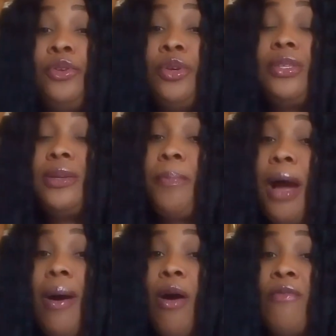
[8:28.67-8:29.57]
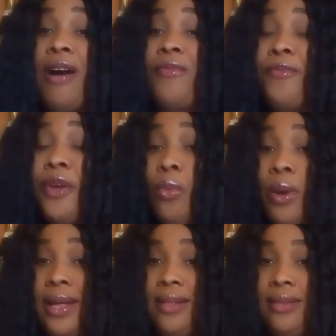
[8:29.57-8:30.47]
Due to the power of our free
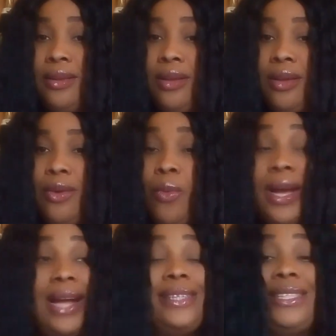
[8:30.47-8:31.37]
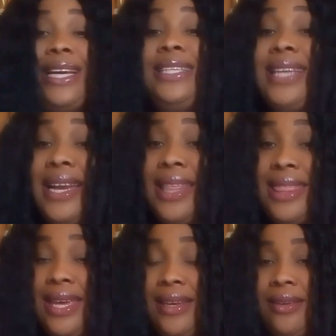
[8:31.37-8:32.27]
will, we can change
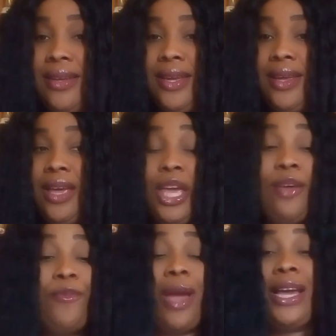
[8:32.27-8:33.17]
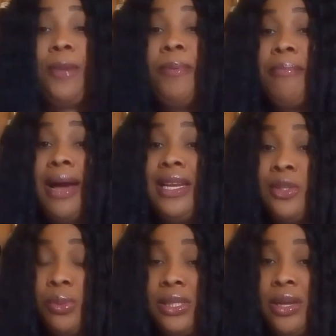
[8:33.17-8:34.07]
anything. If you are keeping
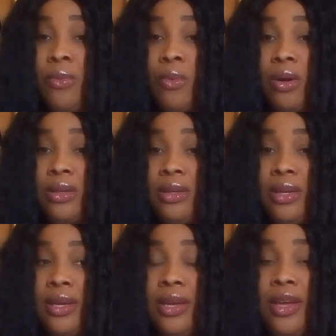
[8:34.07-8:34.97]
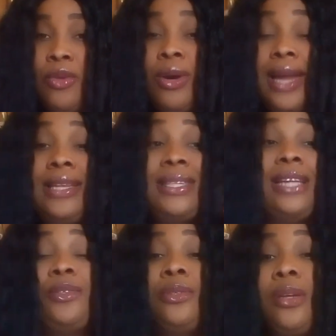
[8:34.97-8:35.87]
malice with someone, you can
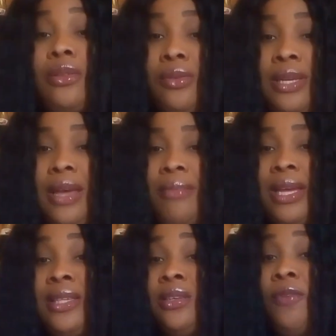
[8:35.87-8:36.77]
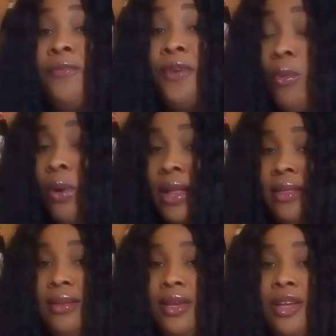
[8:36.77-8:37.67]
decide to talk to them. It's your free
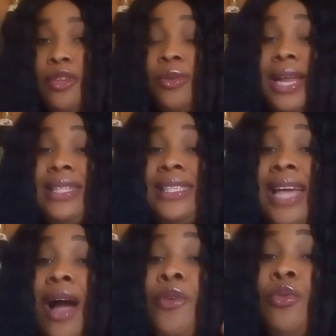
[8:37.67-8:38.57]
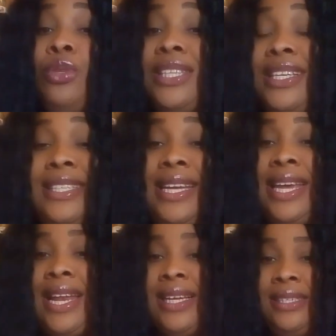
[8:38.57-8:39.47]
will. So that is how you change
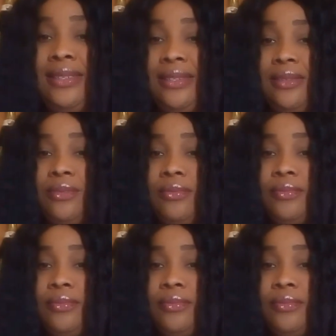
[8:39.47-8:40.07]
the energies.